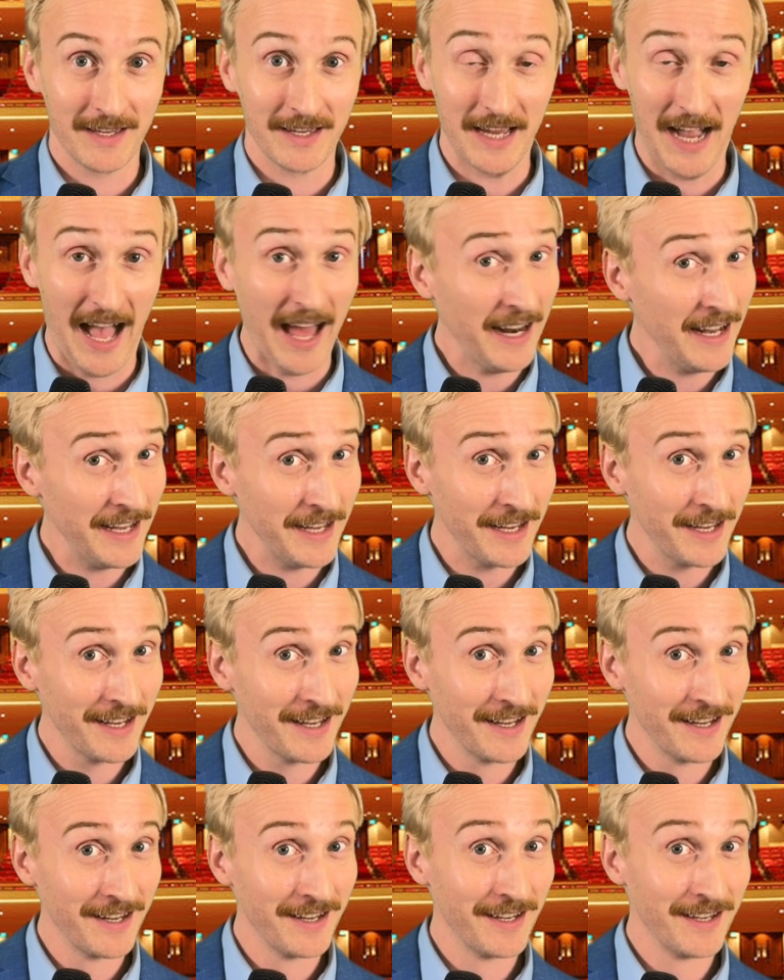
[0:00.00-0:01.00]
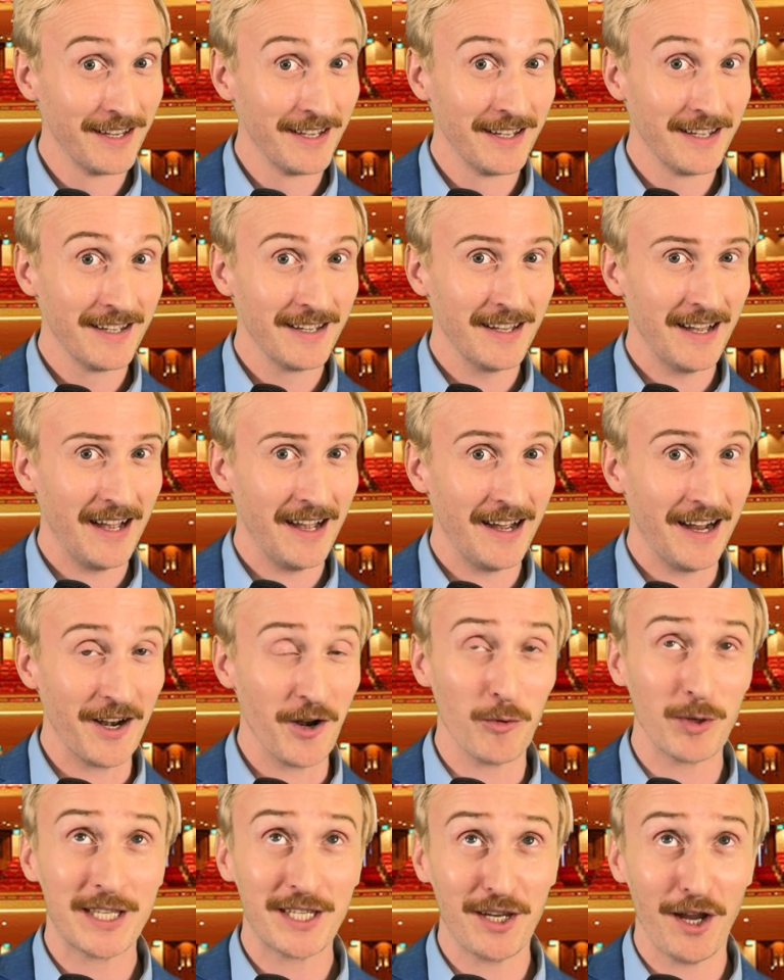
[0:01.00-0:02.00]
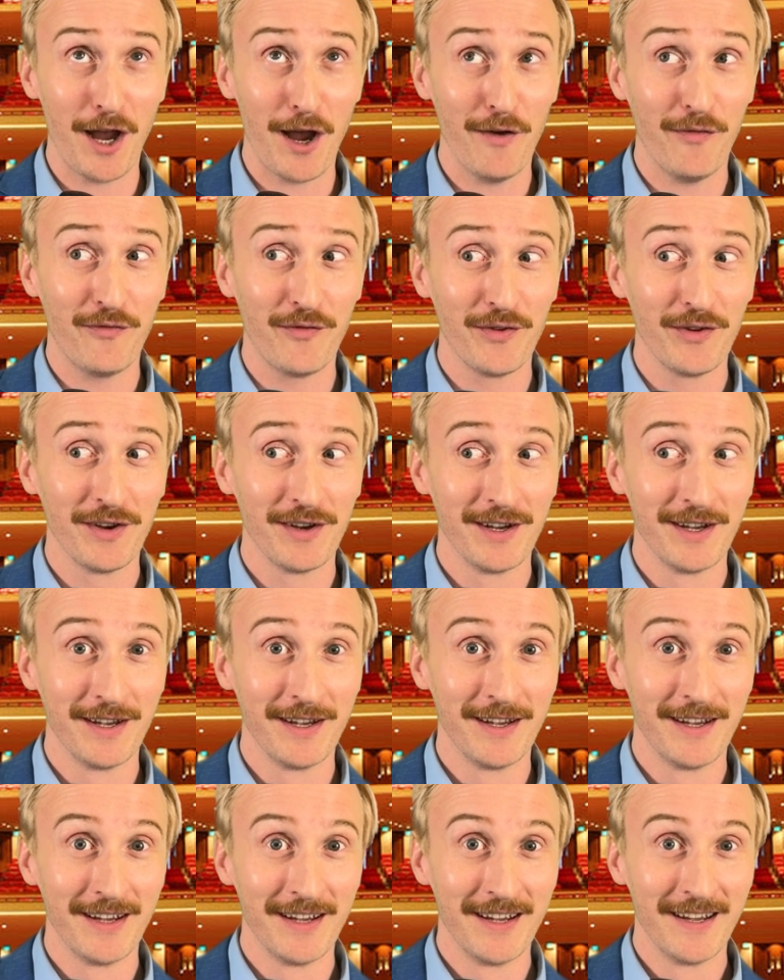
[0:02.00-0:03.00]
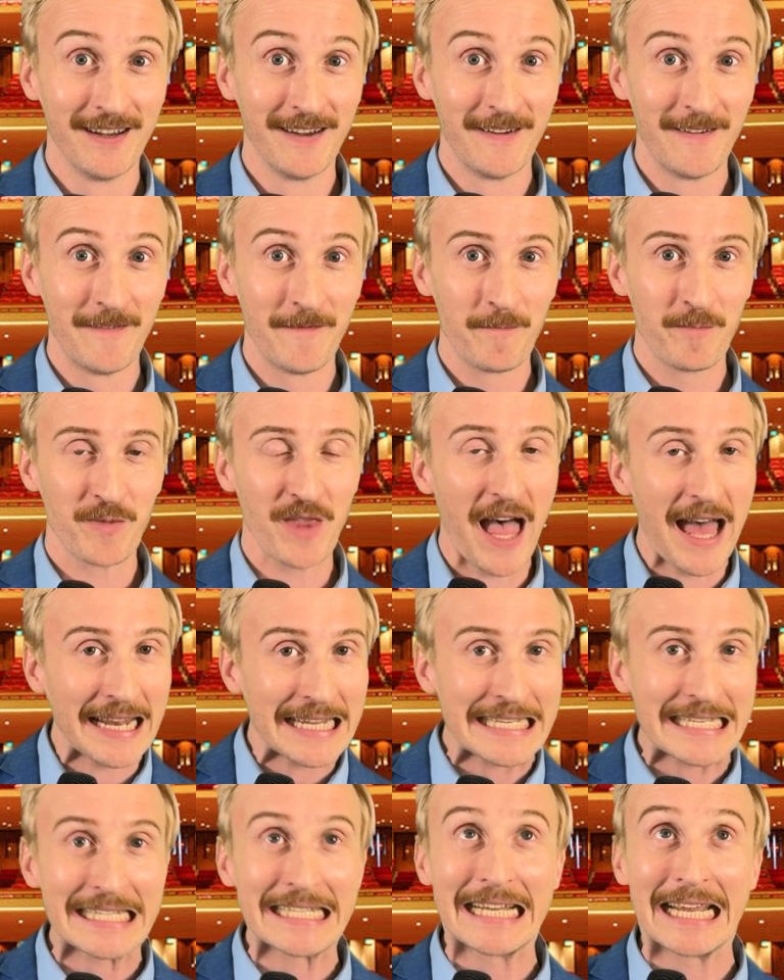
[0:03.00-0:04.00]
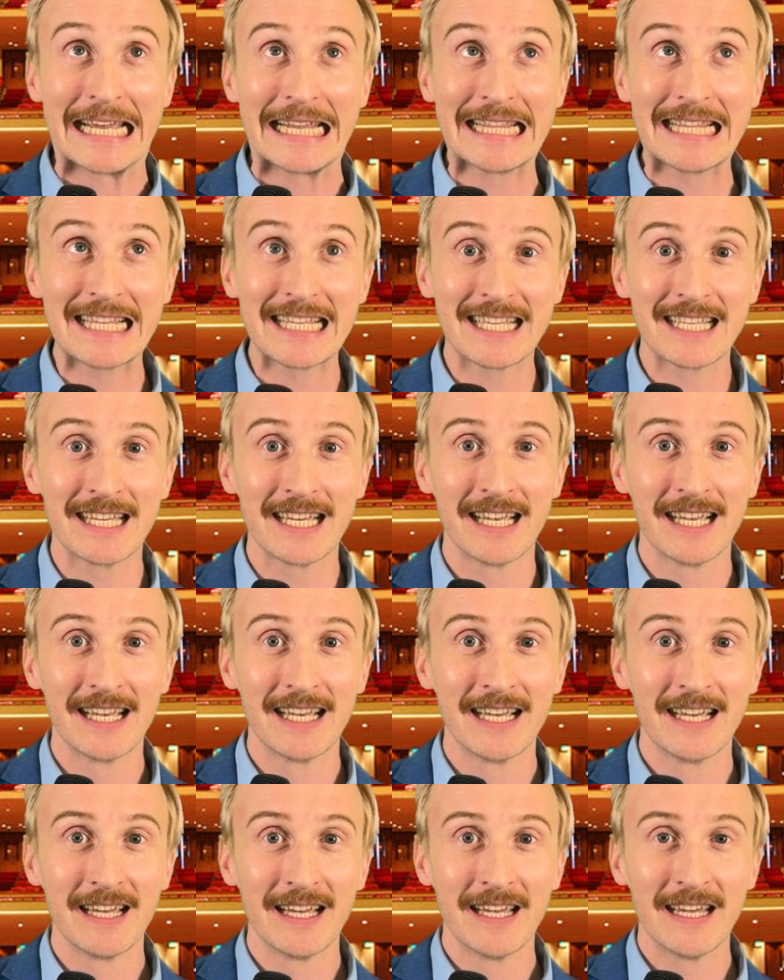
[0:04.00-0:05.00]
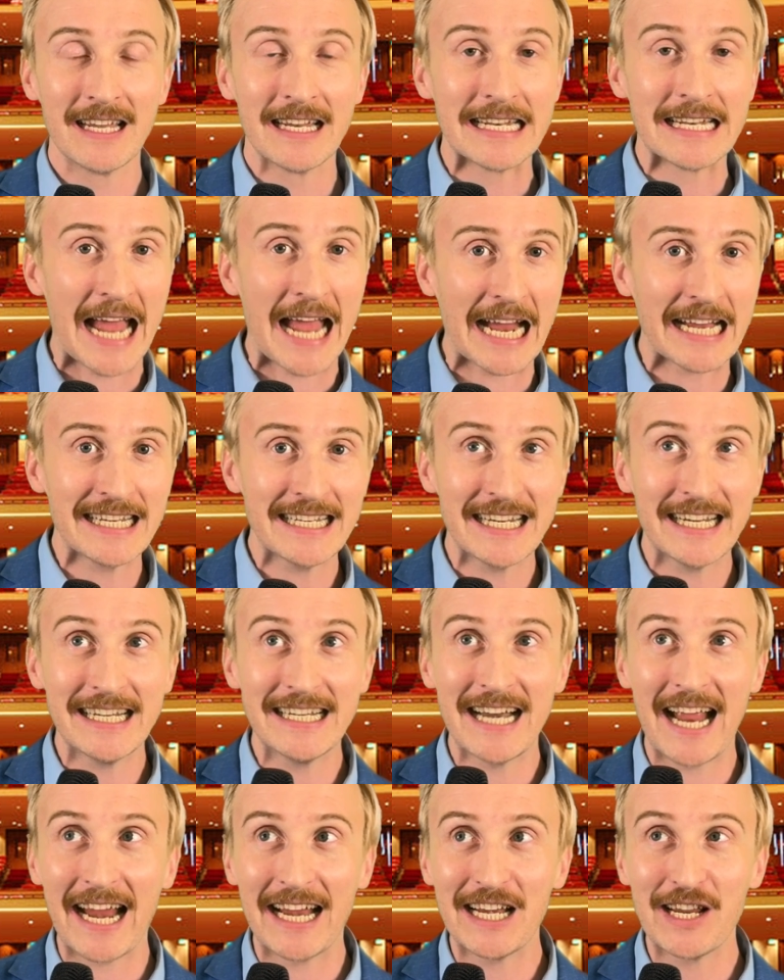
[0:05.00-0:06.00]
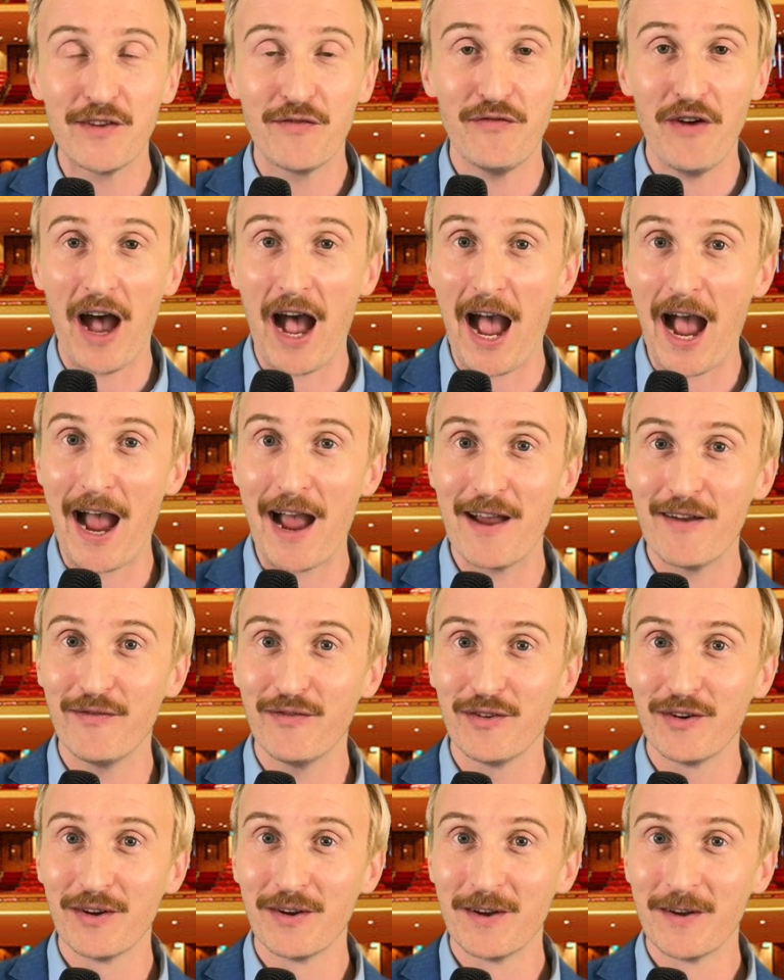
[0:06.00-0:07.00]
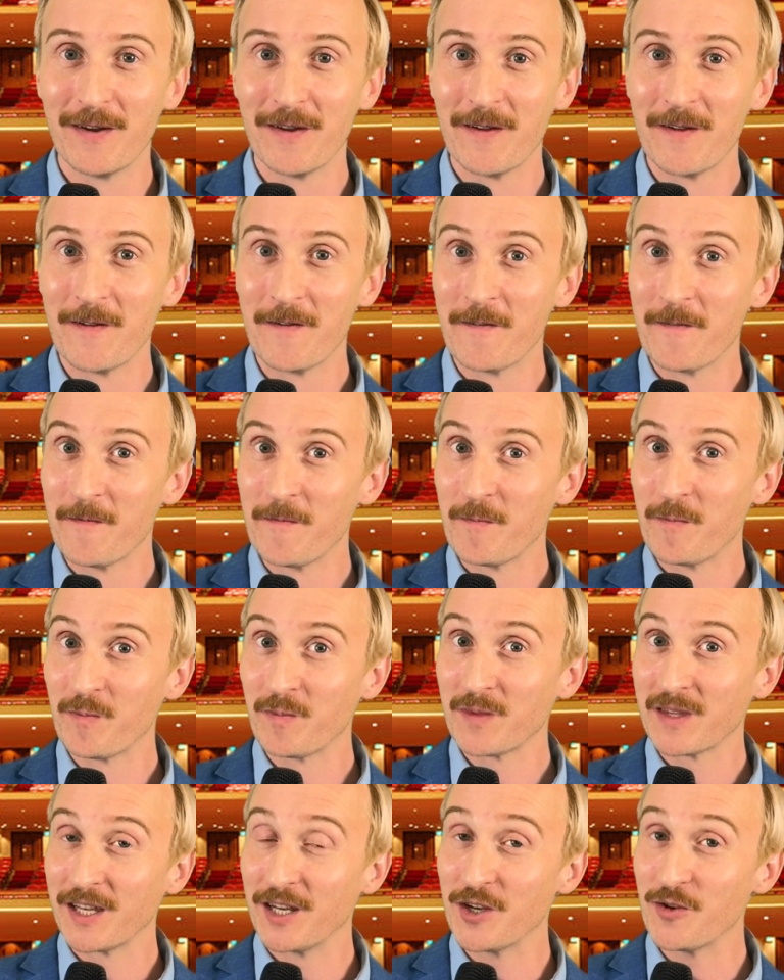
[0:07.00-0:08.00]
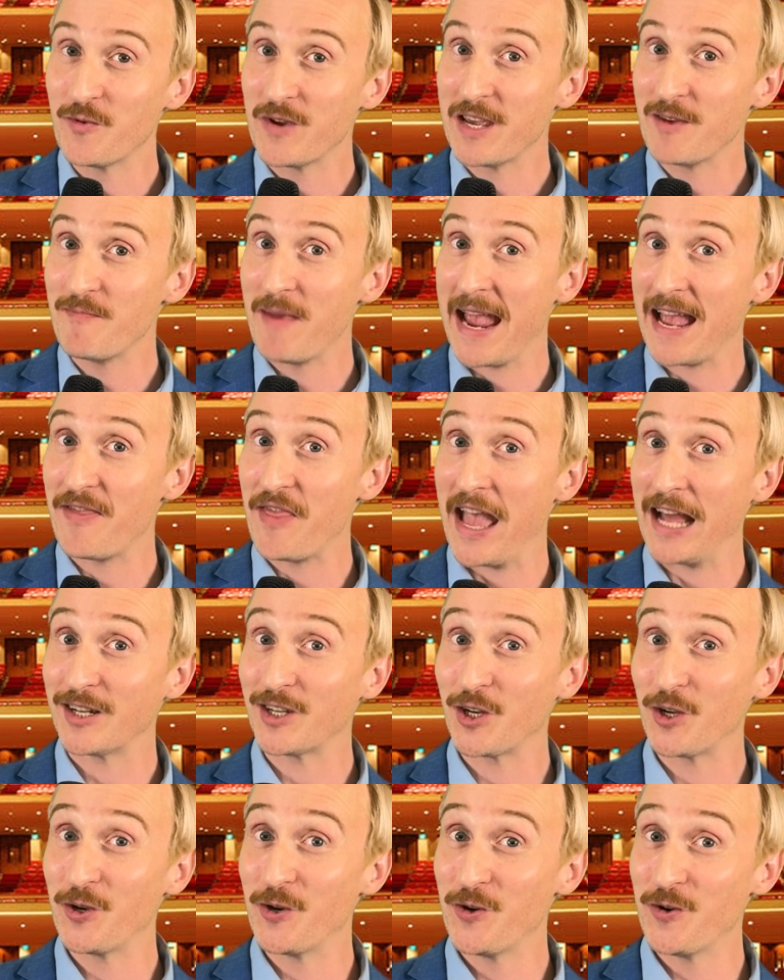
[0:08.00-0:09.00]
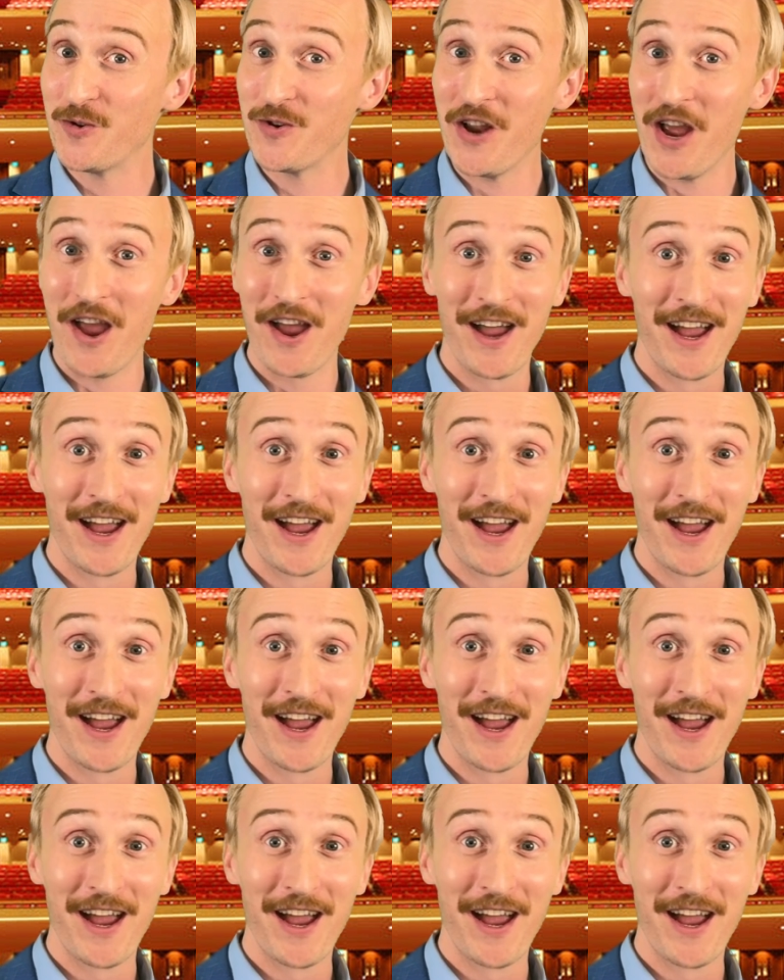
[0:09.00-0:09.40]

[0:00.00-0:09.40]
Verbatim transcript: Got it? I know it's tough. A lot of synths. 1985. You, man that tune?